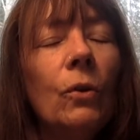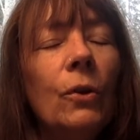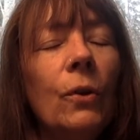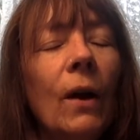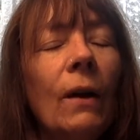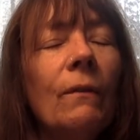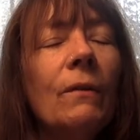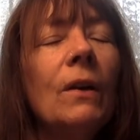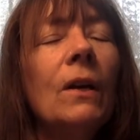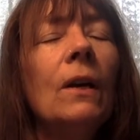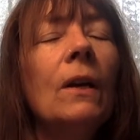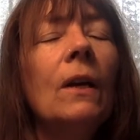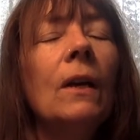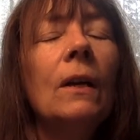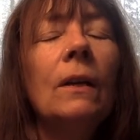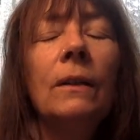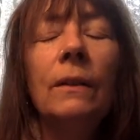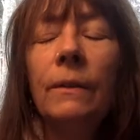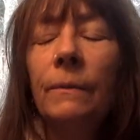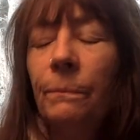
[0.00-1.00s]
You have
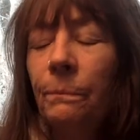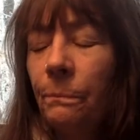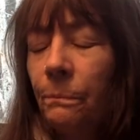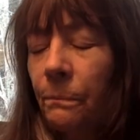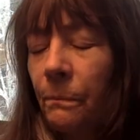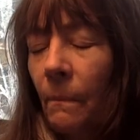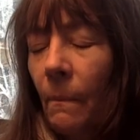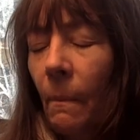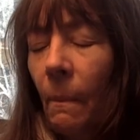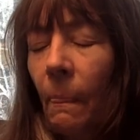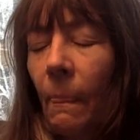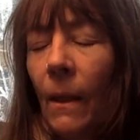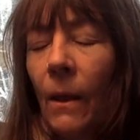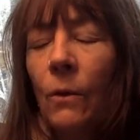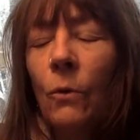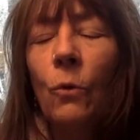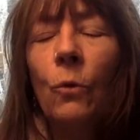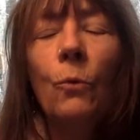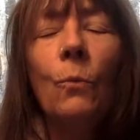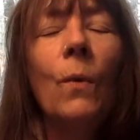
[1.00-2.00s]

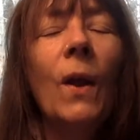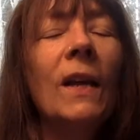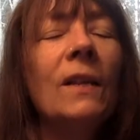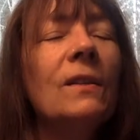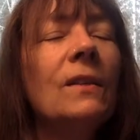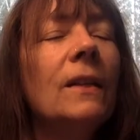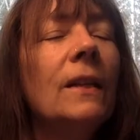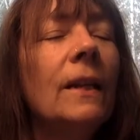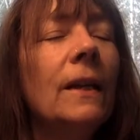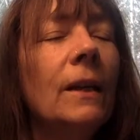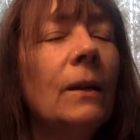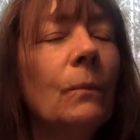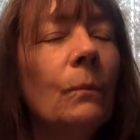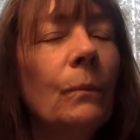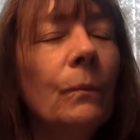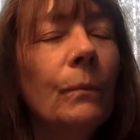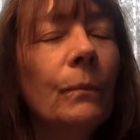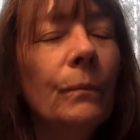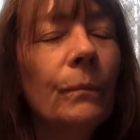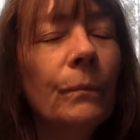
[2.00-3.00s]
you're wrestling.
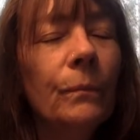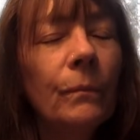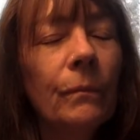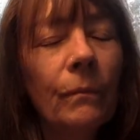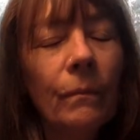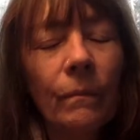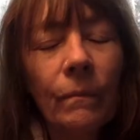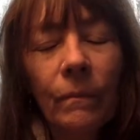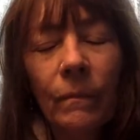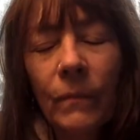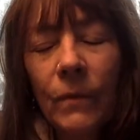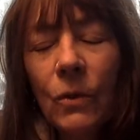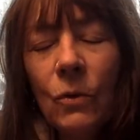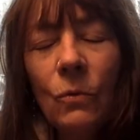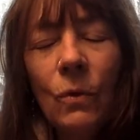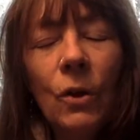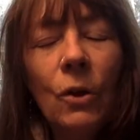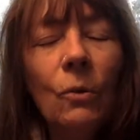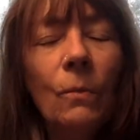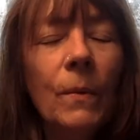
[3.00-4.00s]
Two
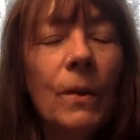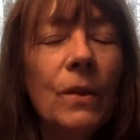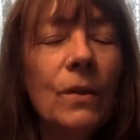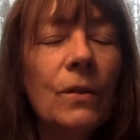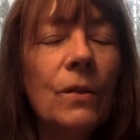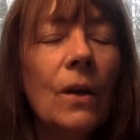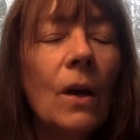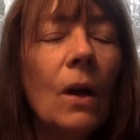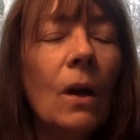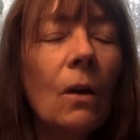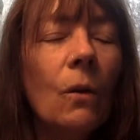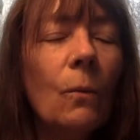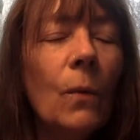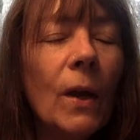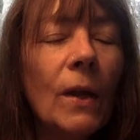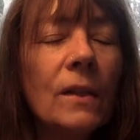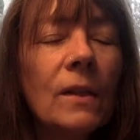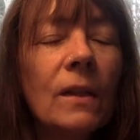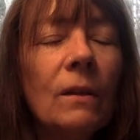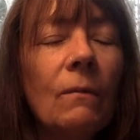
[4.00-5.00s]
humans
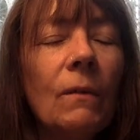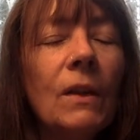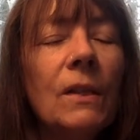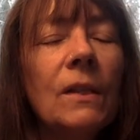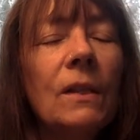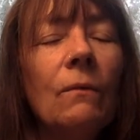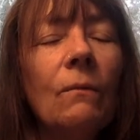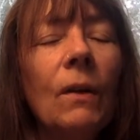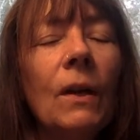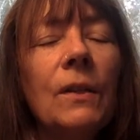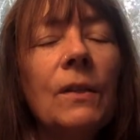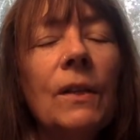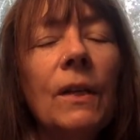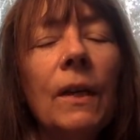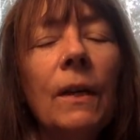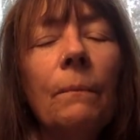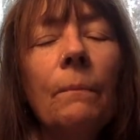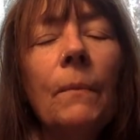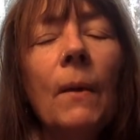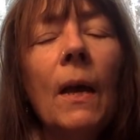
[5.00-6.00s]
wrestling,
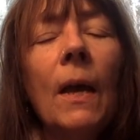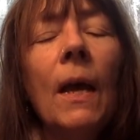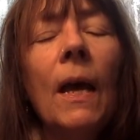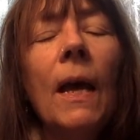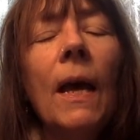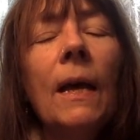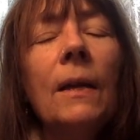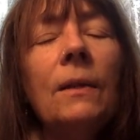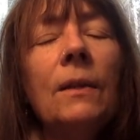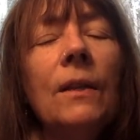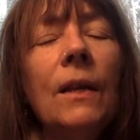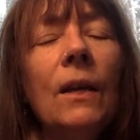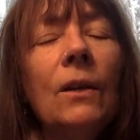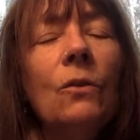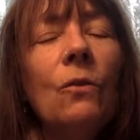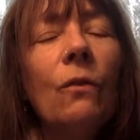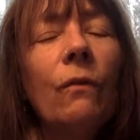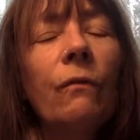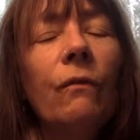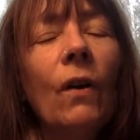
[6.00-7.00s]
and then
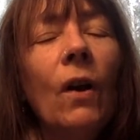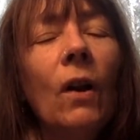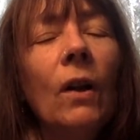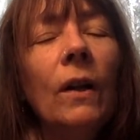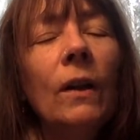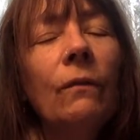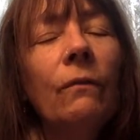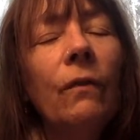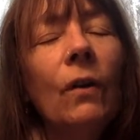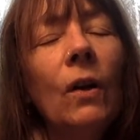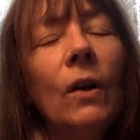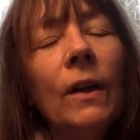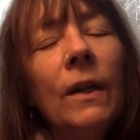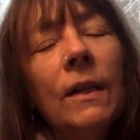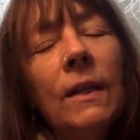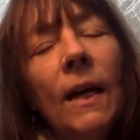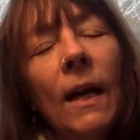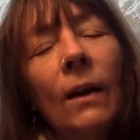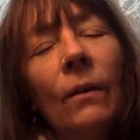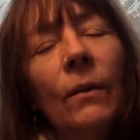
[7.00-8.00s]
you're falling
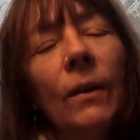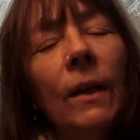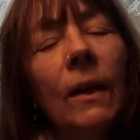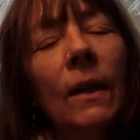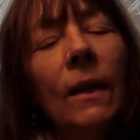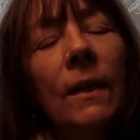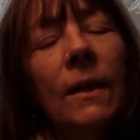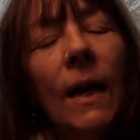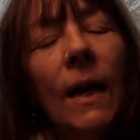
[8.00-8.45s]
down a